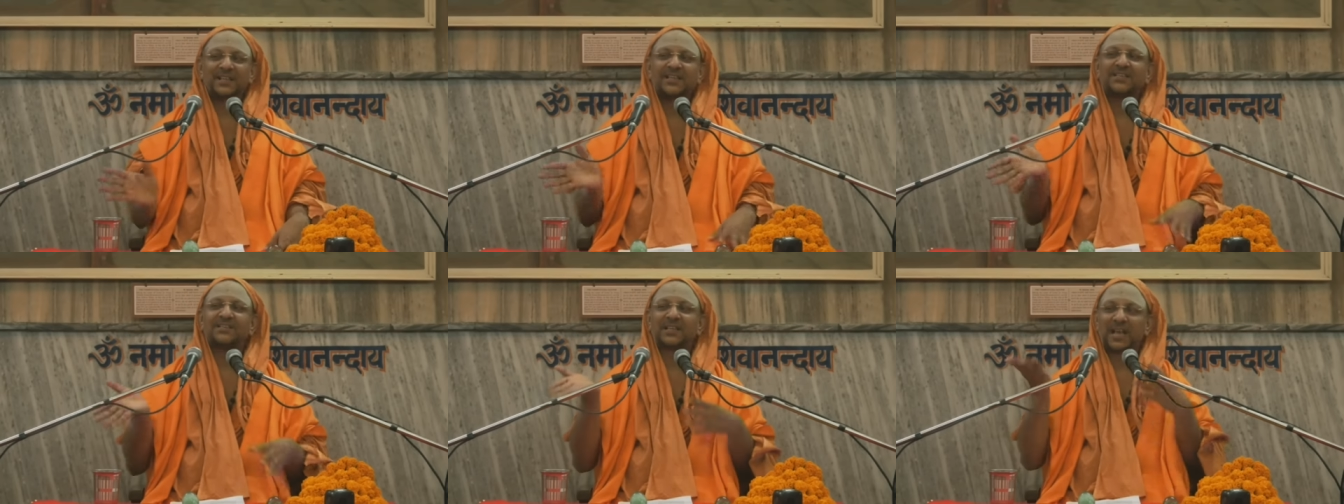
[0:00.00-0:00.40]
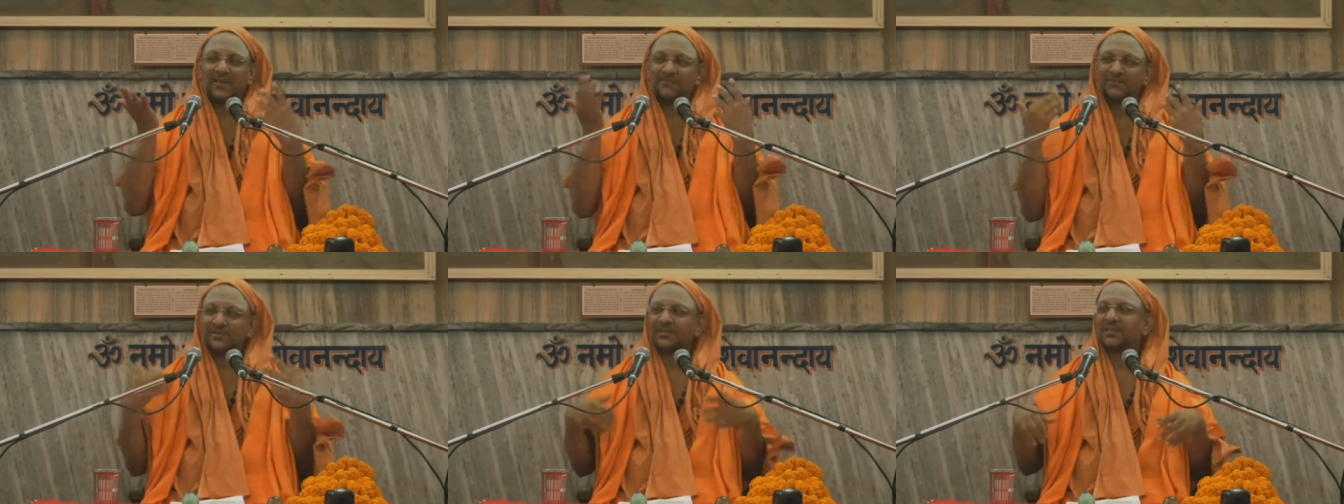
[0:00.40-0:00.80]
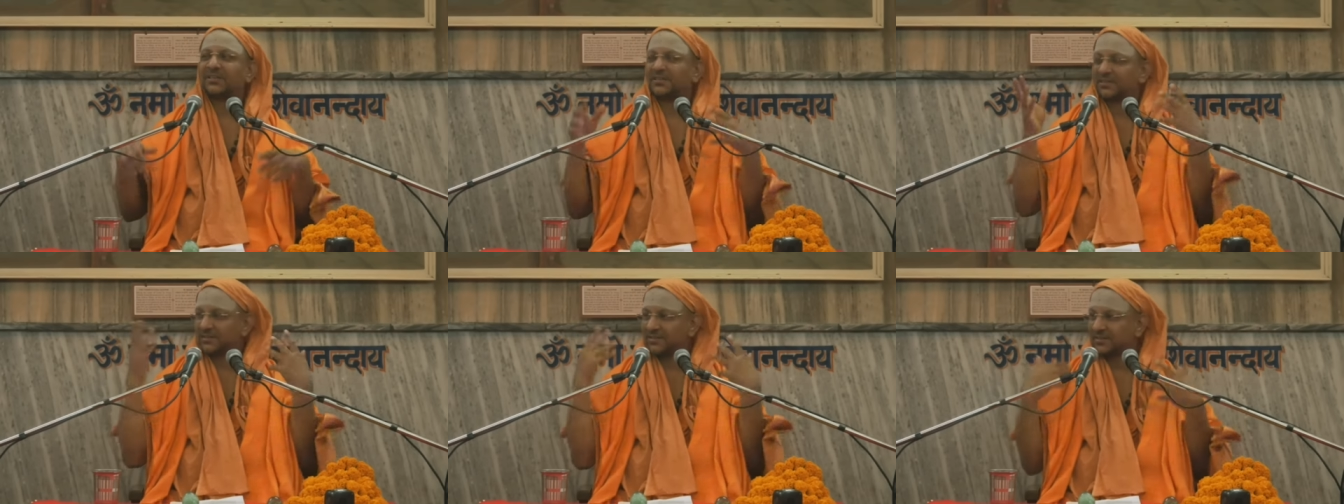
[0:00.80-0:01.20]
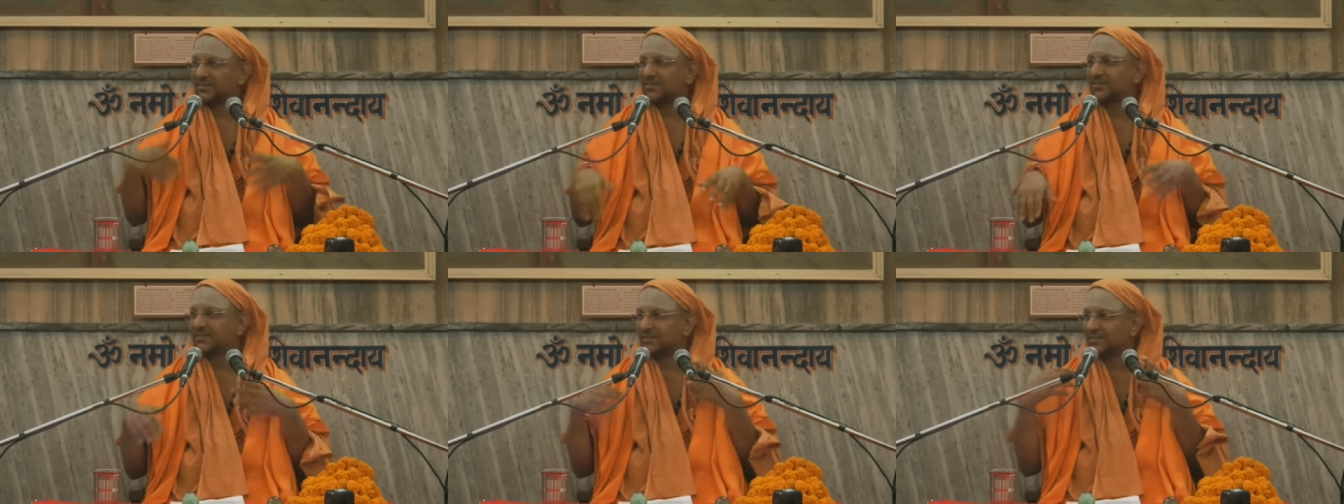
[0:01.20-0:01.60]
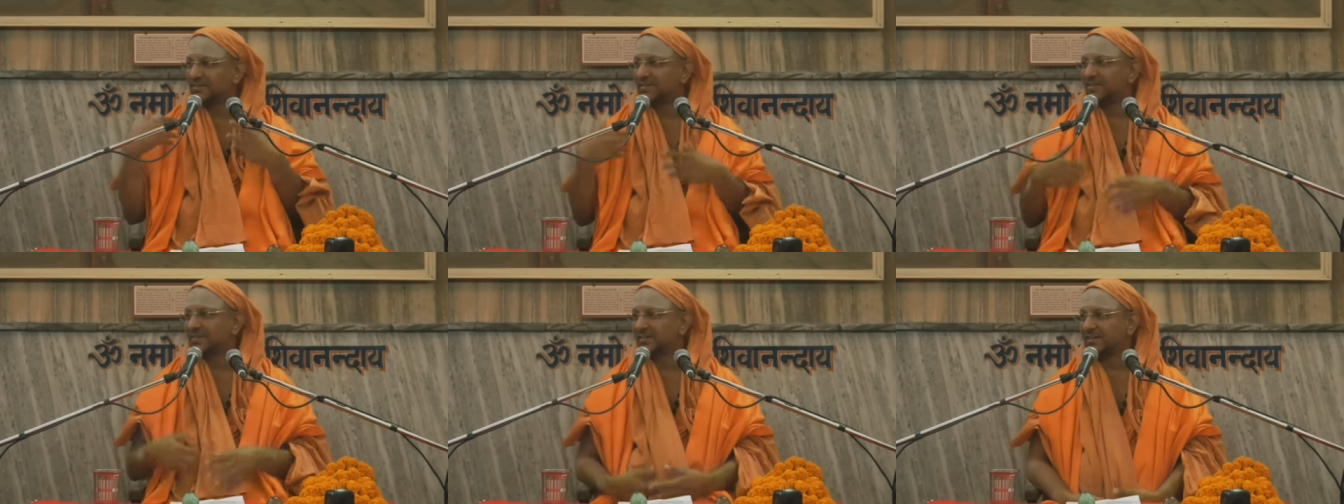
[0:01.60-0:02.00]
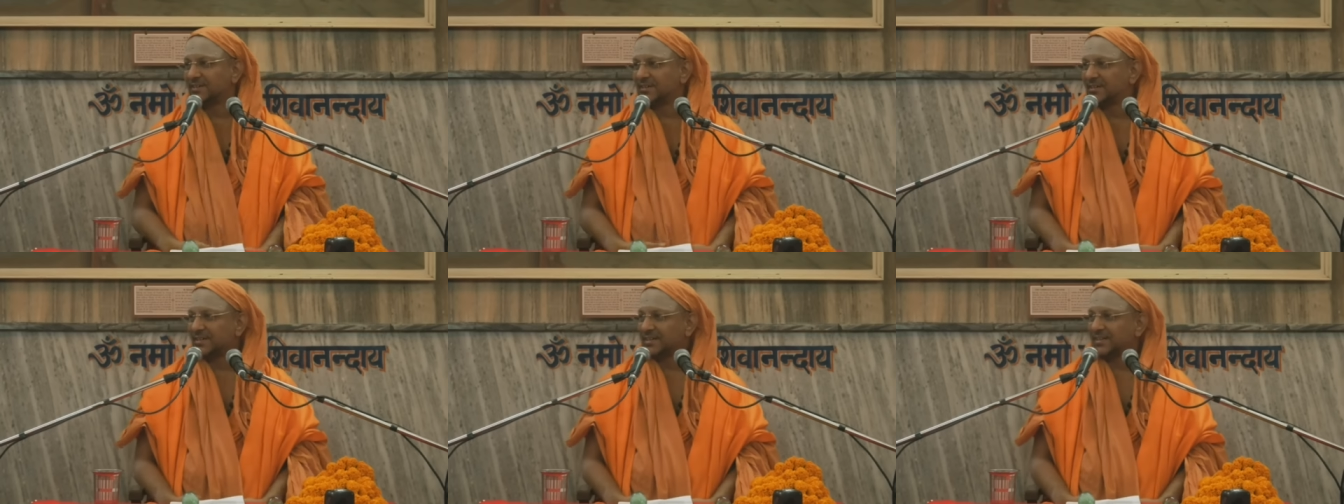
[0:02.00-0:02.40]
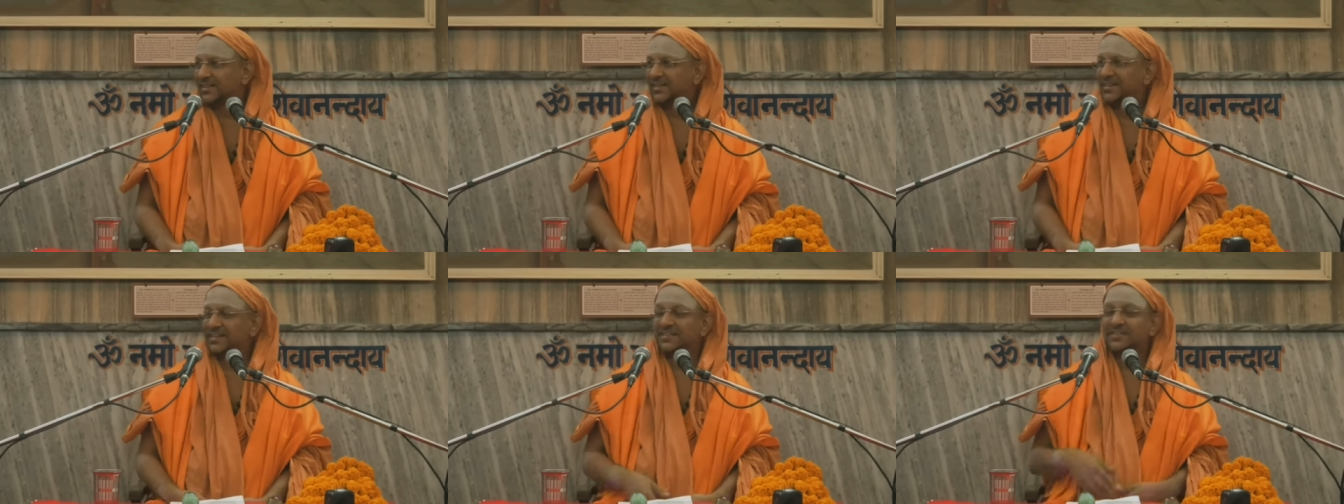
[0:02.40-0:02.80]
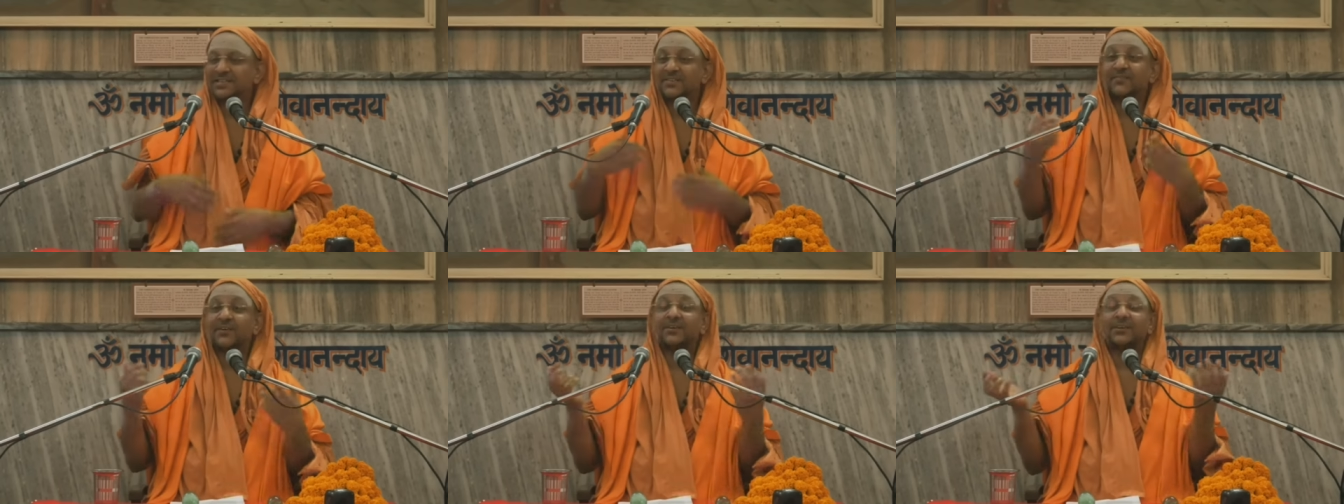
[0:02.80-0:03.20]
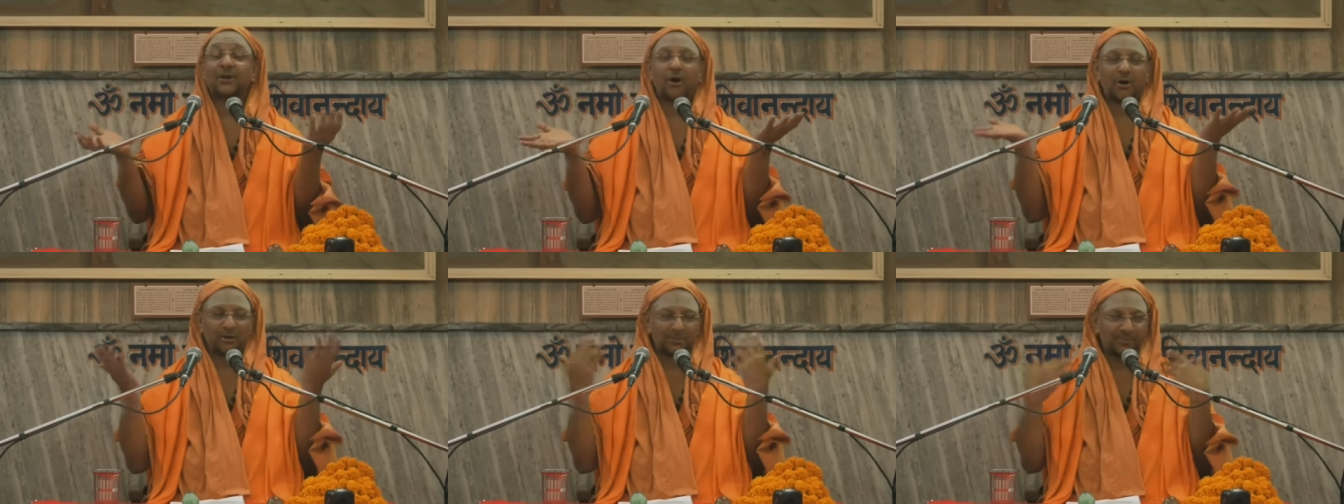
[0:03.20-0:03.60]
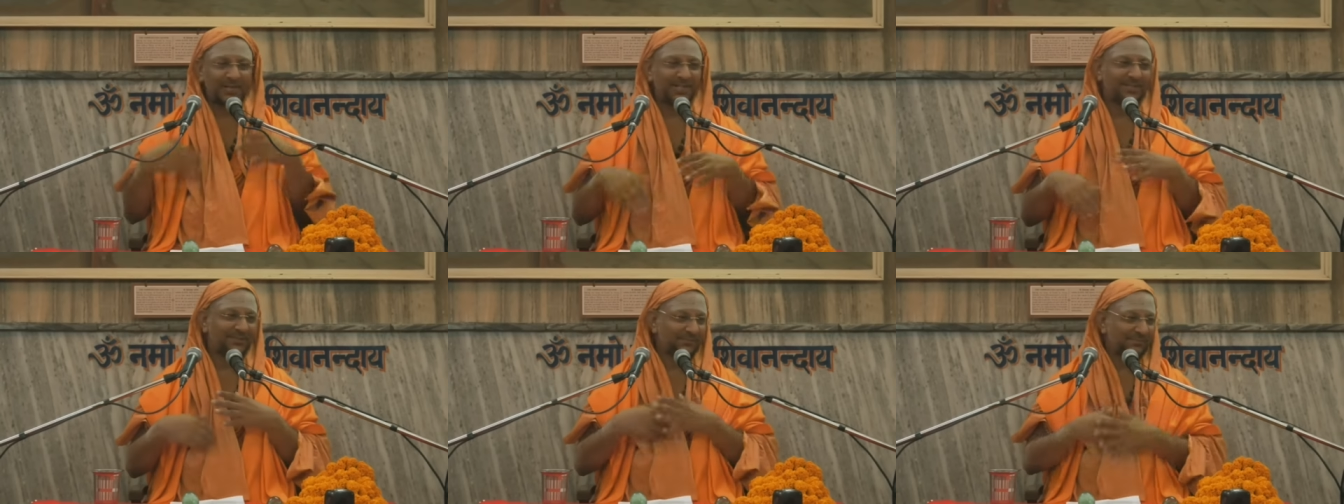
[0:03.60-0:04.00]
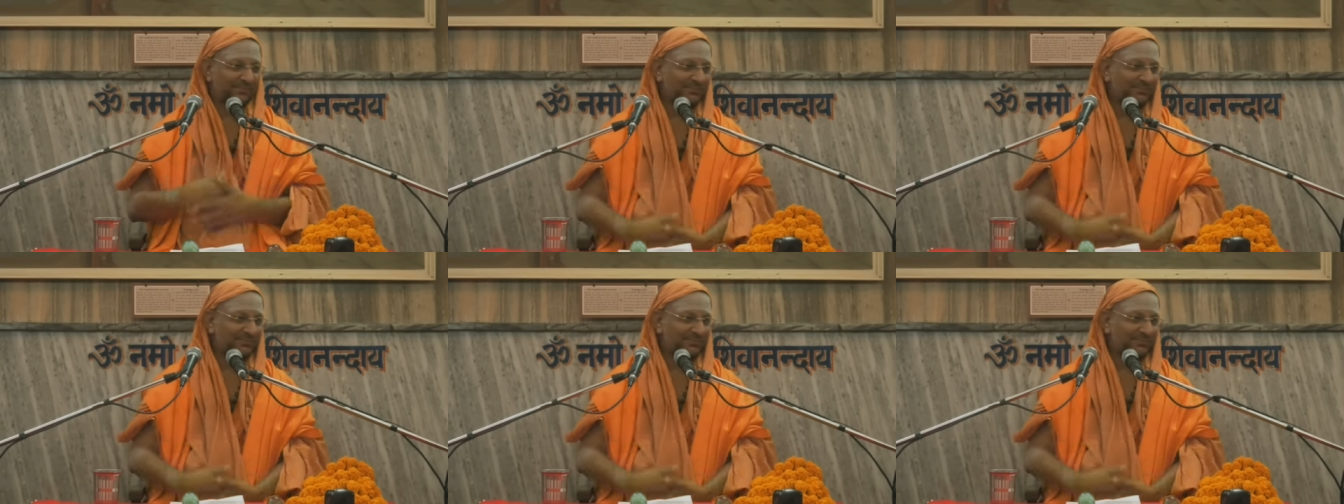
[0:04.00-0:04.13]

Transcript: eats everything. He eats even dog meat.